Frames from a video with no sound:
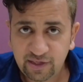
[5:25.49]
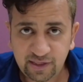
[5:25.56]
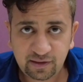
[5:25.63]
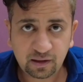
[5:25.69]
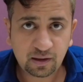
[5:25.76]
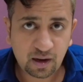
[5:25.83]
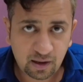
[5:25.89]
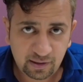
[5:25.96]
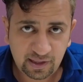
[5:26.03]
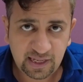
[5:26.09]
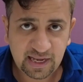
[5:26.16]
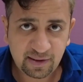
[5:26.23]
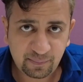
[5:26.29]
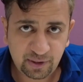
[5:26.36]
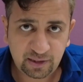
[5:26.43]
Data Guard
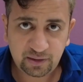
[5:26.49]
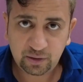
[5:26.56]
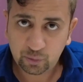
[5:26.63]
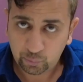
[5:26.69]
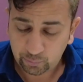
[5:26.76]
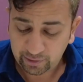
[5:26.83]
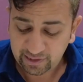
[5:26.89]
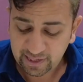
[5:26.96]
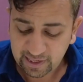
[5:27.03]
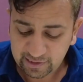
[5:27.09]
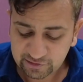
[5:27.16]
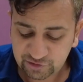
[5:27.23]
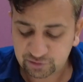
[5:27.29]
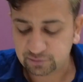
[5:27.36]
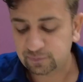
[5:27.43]
DML
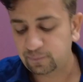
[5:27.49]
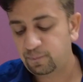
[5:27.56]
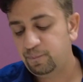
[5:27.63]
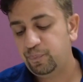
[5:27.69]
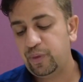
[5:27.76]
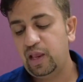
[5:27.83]
redirection.